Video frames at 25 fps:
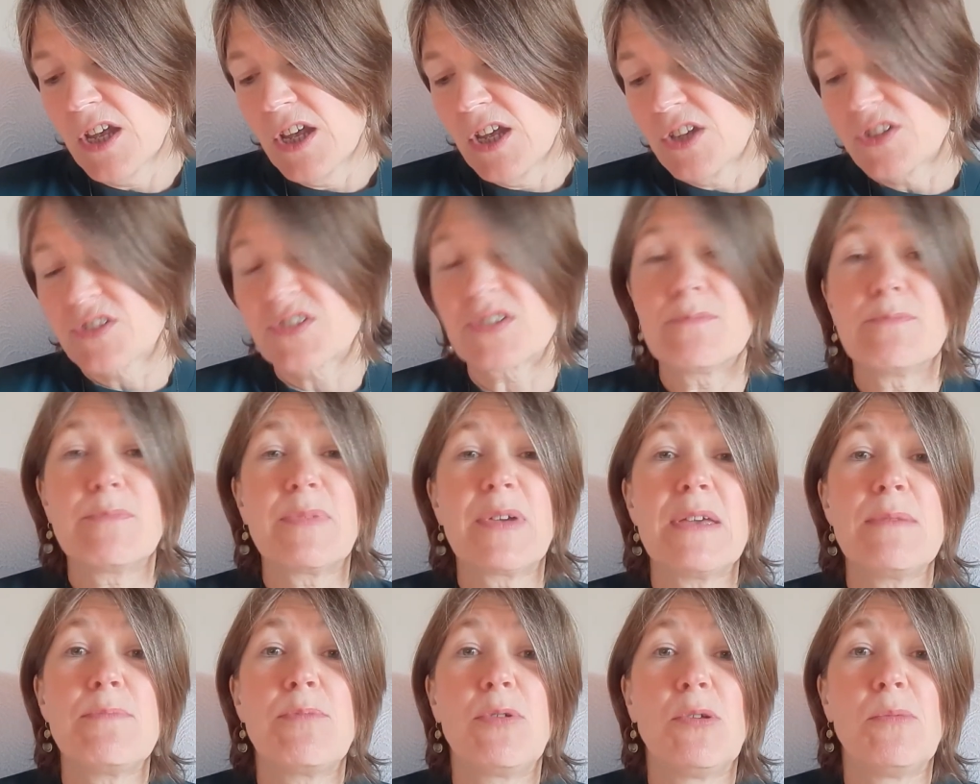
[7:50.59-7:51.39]
Some
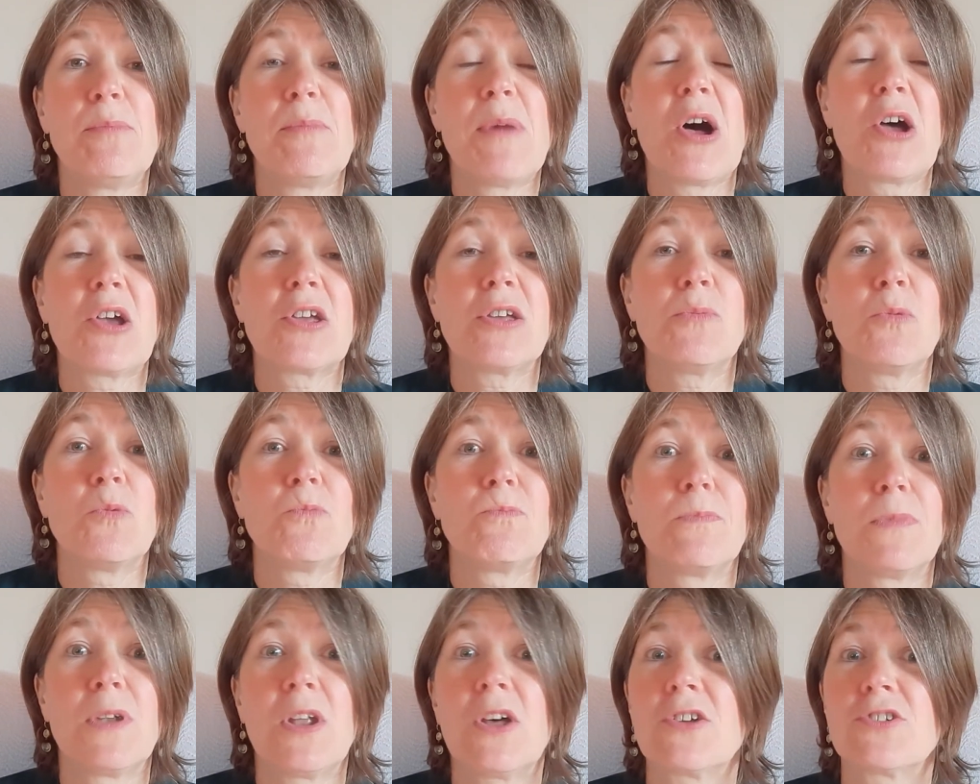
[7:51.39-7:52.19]
people might
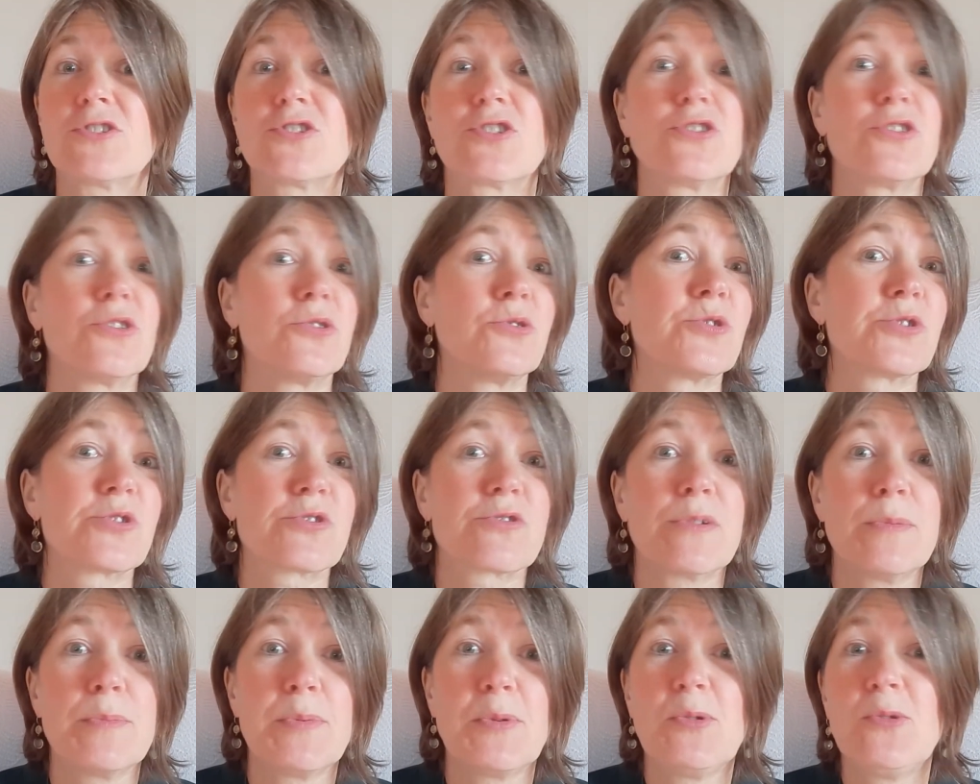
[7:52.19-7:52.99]
like to do
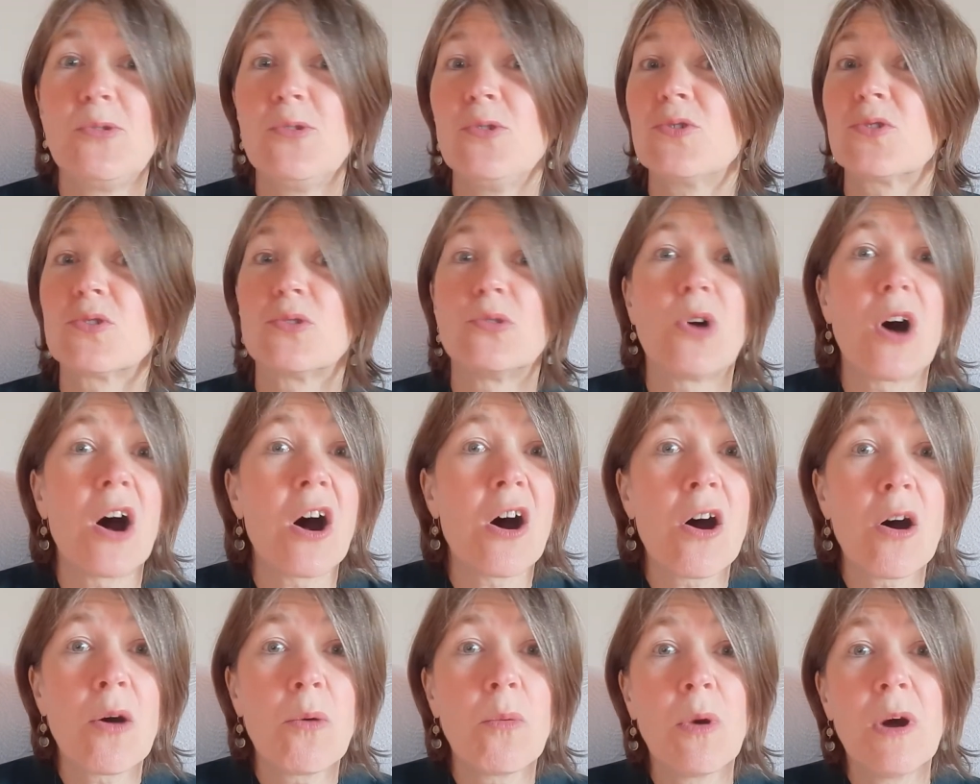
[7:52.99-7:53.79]
scribbles or
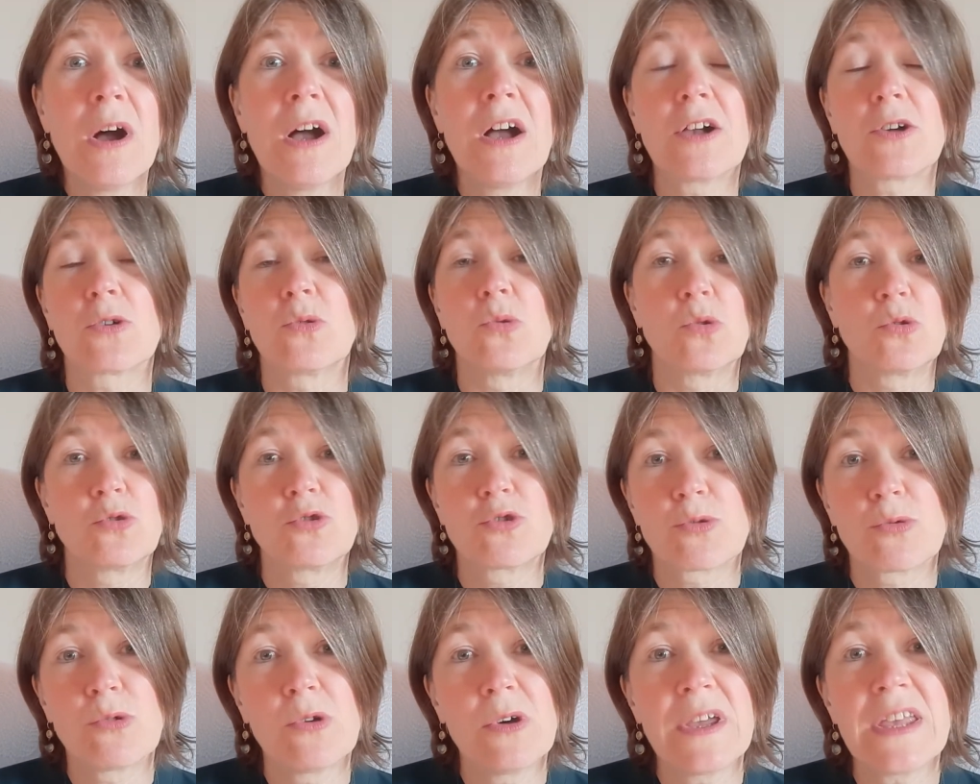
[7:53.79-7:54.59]
artwork or
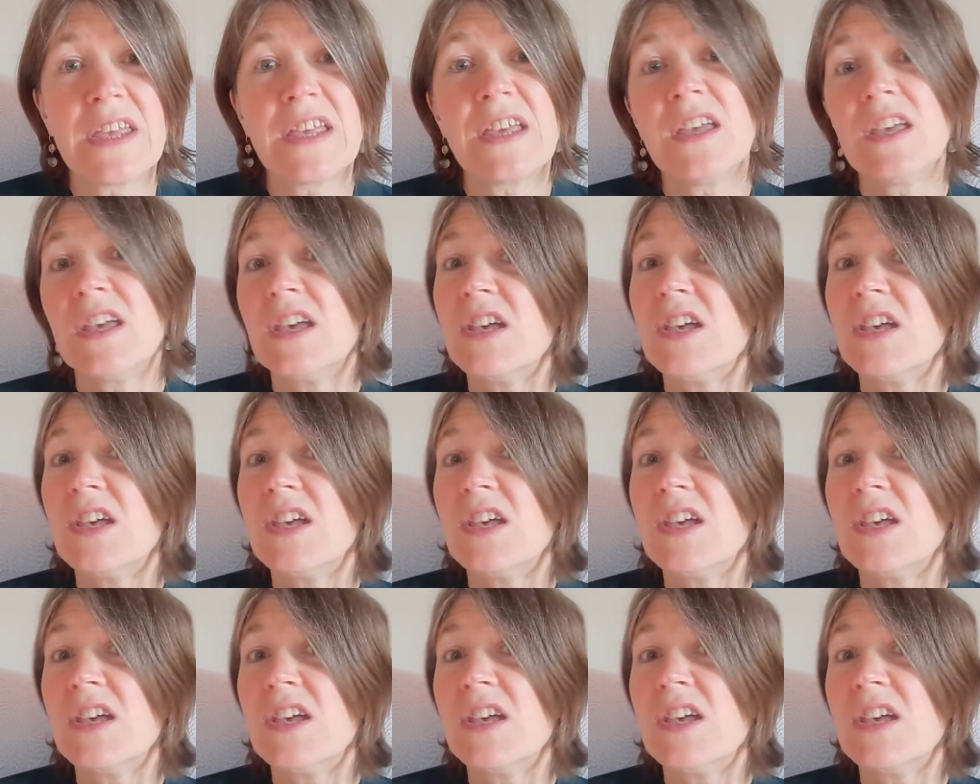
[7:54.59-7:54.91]
drawing.